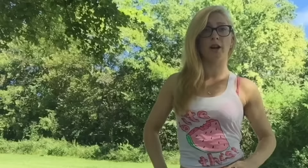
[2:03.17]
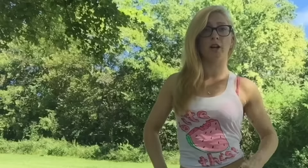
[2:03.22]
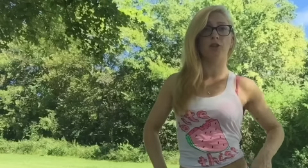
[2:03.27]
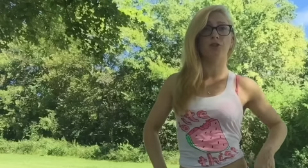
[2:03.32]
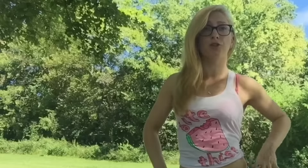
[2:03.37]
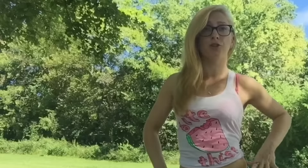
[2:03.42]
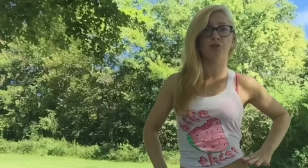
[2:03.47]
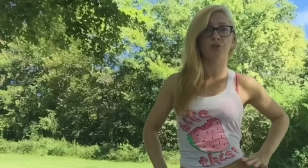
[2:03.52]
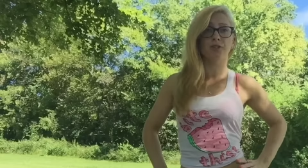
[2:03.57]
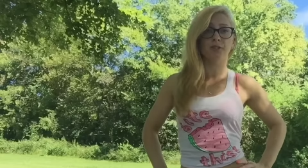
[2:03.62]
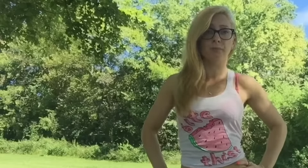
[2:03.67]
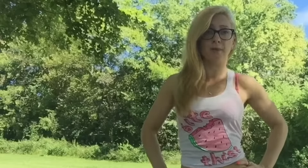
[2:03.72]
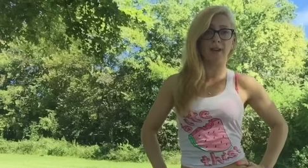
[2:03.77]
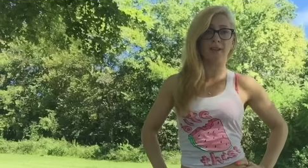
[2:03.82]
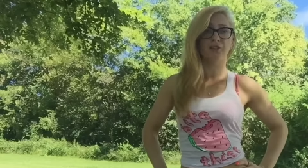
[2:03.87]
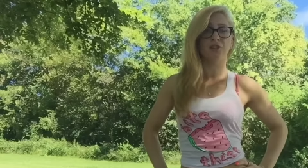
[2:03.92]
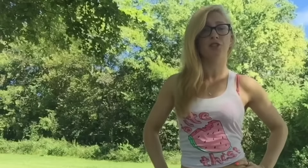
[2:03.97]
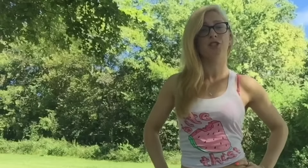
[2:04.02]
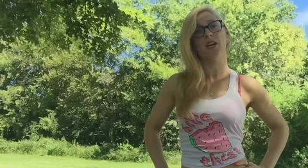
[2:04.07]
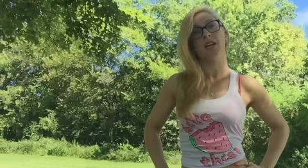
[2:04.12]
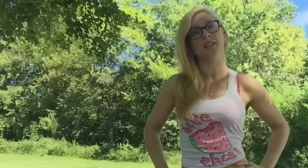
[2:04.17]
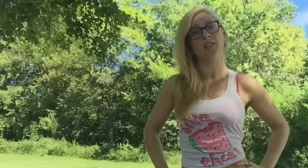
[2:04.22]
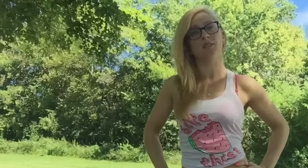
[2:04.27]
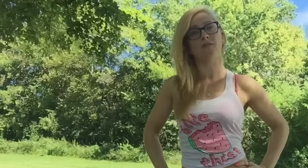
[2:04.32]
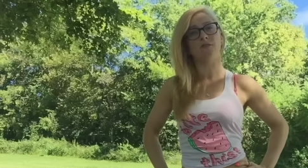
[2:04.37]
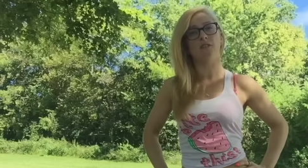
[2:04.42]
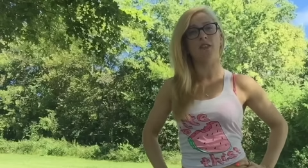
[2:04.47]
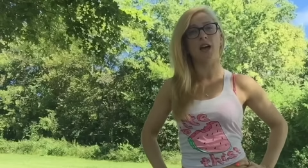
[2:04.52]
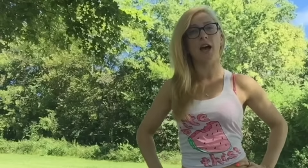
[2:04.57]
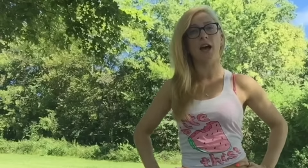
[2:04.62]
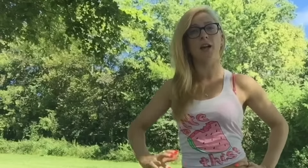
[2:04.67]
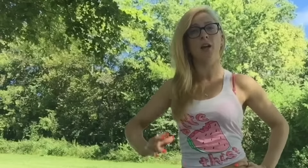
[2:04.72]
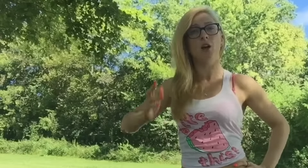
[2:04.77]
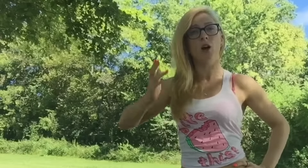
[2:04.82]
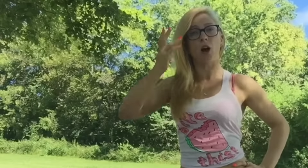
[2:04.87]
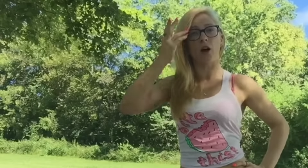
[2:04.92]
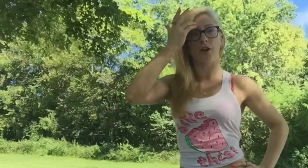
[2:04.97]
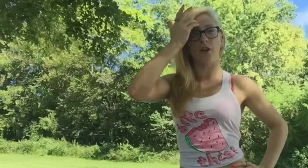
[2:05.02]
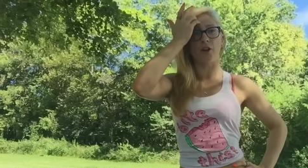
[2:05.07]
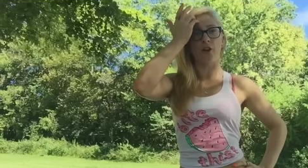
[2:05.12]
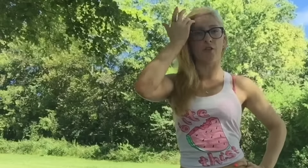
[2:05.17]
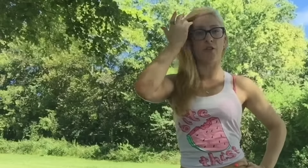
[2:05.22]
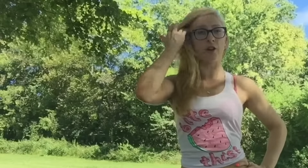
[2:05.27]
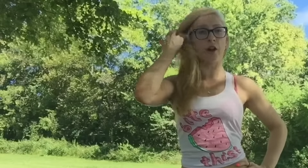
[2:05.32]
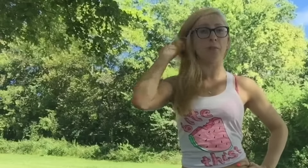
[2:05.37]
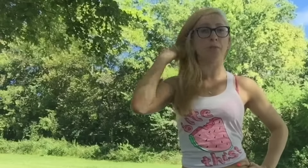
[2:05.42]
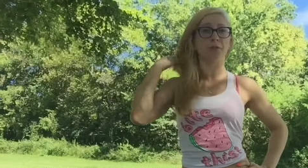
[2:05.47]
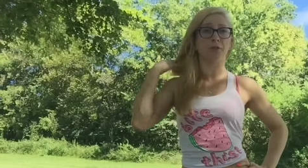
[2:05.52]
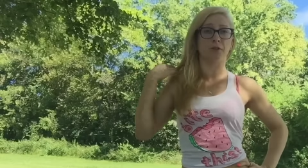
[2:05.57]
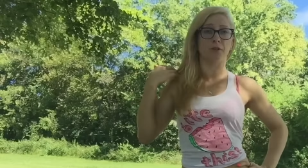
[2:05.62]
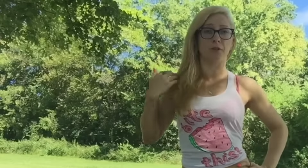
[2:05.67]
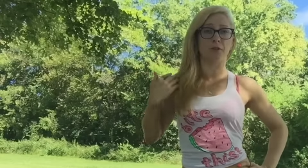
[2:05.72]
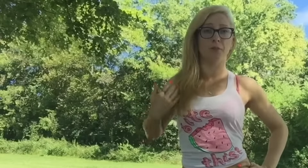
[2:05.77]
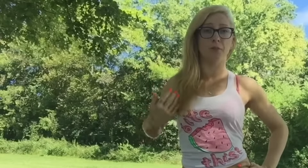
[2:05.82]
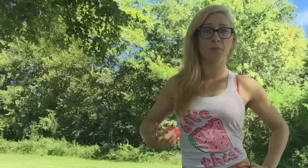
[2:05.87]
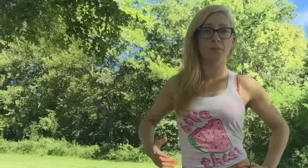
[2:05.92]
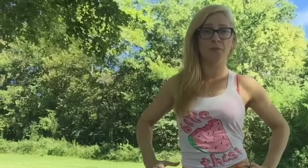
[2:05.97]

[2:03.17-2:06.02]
and I'll show you some exercises for that on another episode.